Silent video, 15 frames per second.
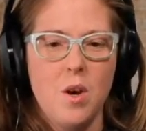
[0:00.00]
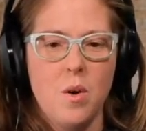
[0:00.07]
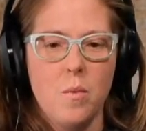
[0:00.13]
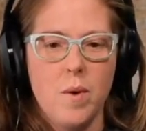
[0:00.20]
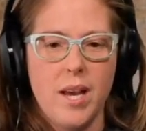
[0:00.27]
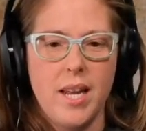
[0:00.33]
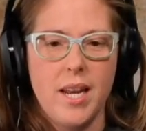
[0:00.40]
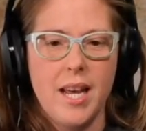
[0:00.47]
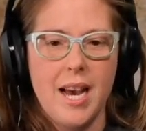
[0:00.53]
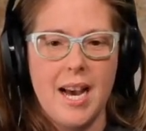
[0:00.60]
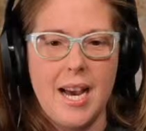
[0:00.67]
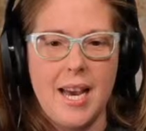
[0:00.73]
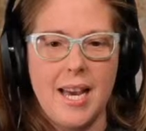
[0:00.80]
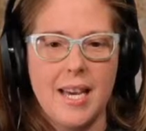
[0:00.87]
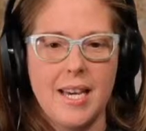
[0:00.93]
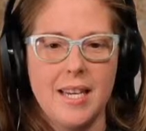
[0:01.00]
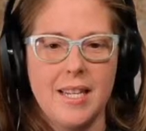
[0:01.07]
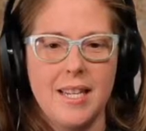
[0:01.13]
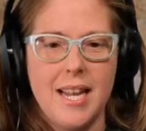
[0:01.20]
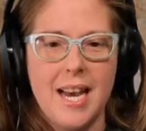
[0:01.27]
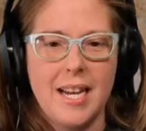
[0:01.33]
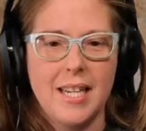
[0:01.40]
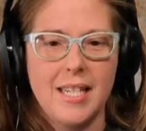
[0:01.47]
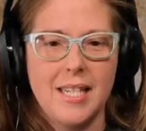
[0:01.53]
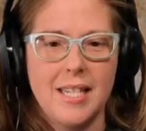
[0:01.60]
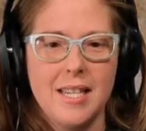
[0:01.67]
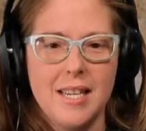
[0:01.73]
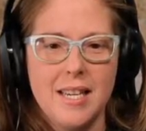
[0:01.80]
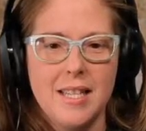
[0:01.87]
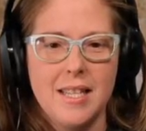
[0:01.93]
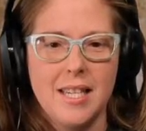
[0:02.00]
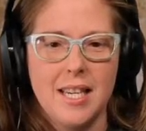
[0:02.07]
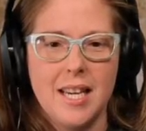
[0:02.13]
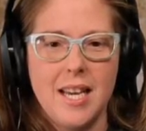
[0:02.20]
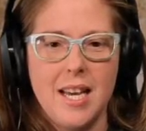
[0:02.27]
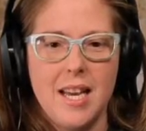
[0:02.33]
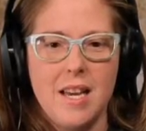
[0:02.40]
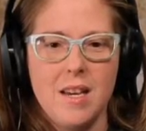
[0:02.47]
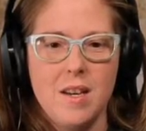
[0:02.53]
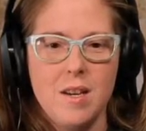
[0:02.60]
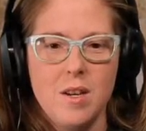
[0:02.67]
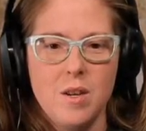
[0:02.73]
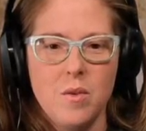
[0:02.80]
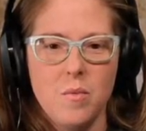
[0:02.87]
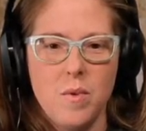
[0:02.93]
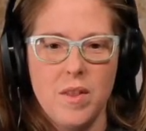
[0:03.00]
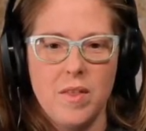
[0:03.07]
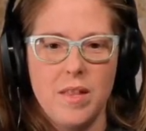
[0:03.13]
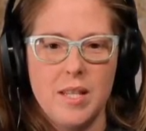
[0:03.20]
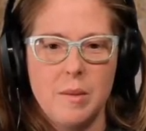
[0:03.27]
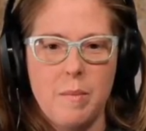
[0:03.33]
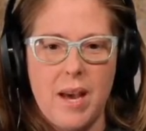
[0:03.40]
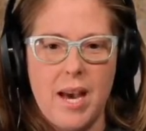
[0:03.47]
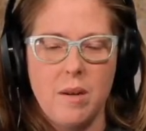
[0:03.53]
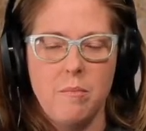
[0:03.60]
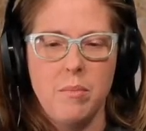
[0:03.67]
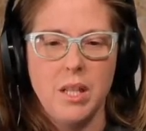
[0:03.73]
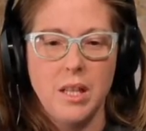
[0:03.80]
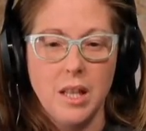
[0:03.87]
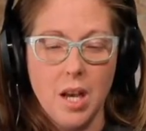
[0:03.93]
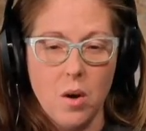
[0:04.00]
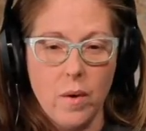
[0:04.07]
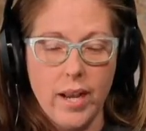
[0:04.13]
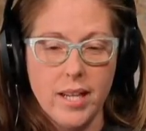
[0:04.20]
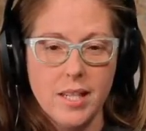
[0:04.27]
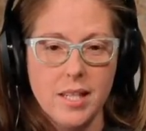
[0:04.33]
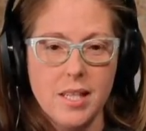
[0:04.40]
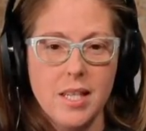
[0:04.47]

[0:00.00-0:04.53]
when I connect the key with this pad below it,